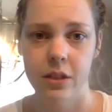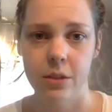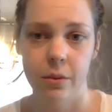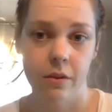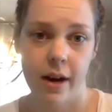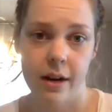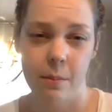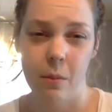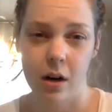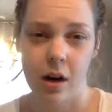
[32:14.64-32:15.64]
provide
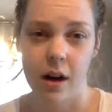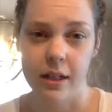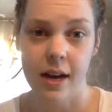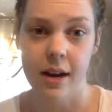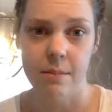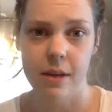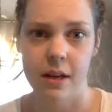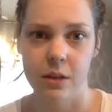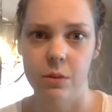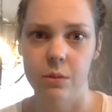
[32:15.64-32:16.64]
more content,
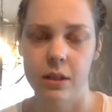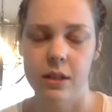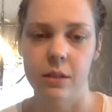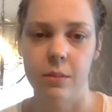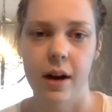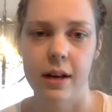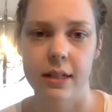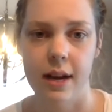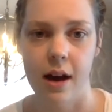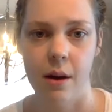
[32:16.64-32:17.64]
because we're really surprised
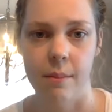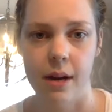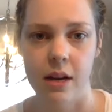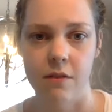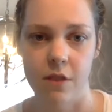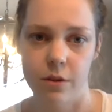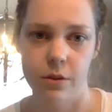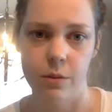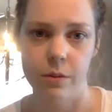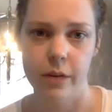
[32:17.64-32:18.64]
at how many views
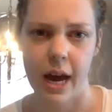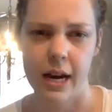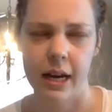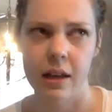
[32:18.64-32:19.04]
we were getting.